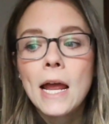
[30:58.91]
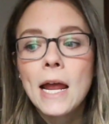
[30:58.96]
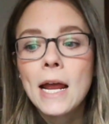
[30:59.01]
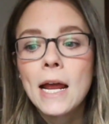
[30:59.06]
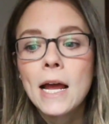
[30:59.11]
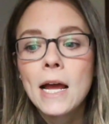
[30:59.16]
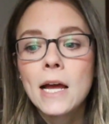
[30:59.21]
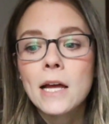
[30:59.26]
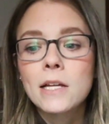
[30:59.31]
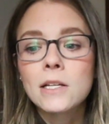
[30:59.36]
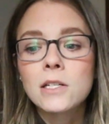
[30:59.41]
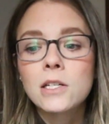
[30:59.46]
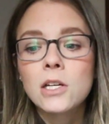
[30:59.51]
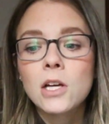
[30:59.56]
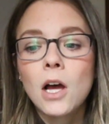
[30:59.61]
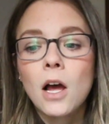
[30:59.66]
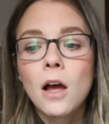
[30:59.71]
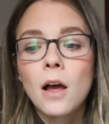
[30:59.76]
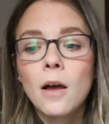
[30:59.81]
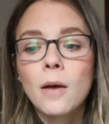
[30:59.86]
And
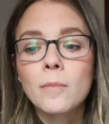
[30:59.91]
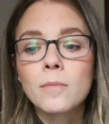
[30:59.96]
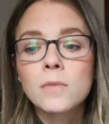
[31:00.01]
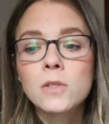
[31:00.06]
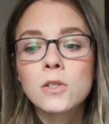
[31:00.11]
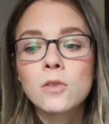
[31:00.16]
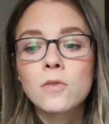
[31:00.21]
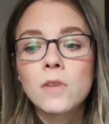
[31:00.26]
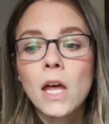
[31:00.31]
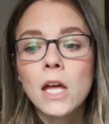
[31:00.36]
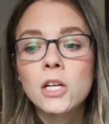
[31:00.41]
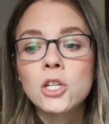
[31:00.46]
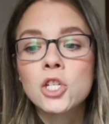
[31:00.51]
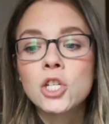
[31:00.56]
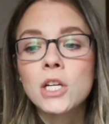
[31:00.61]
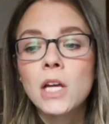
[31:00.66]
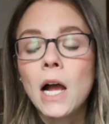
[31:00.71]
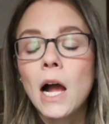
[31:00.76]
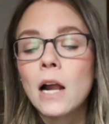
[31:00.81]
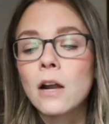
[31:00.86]
so then
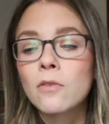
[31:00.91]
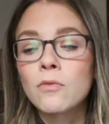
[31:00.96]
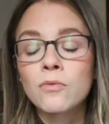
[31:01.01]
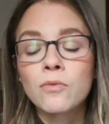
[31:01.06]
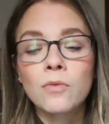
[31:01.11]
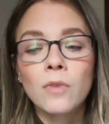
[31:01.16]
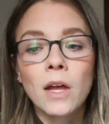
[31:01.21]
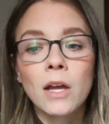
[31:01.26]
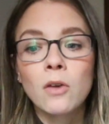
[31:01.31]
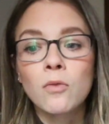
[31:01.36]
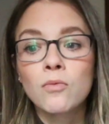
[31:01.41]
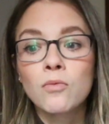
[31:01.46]
she kind of like